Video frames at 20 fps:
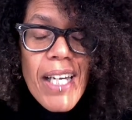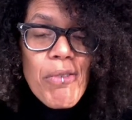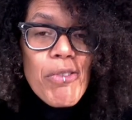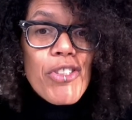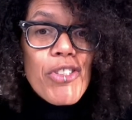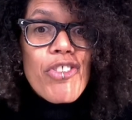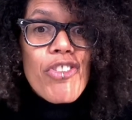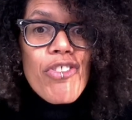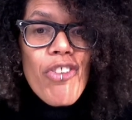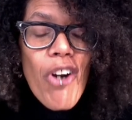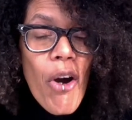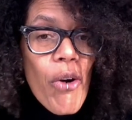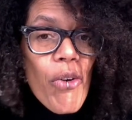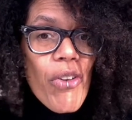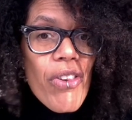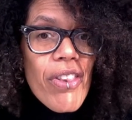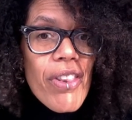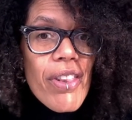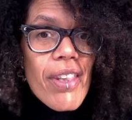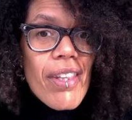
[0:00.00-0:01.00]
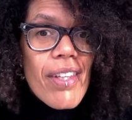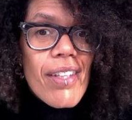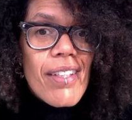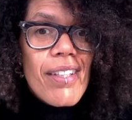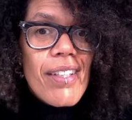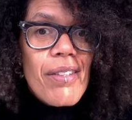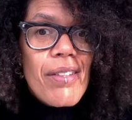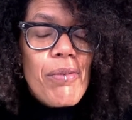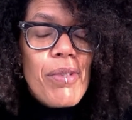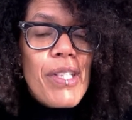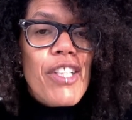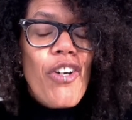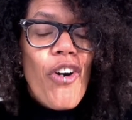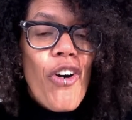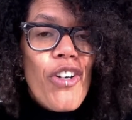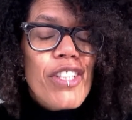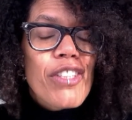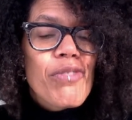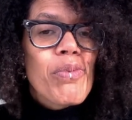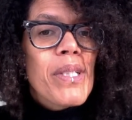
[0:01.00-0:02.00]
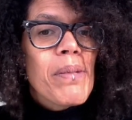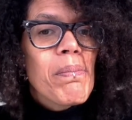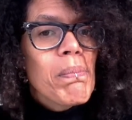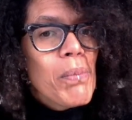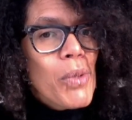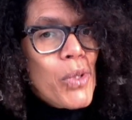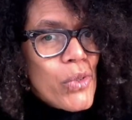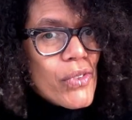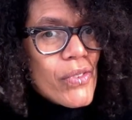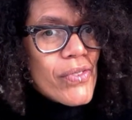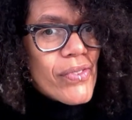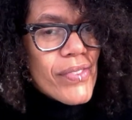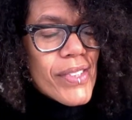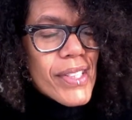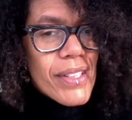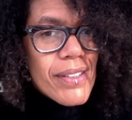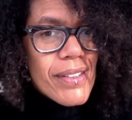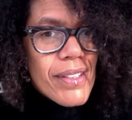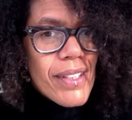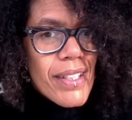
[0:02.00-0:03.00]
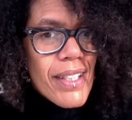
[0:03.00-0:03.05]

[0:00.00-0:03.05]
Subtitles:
there was growth, because we moved,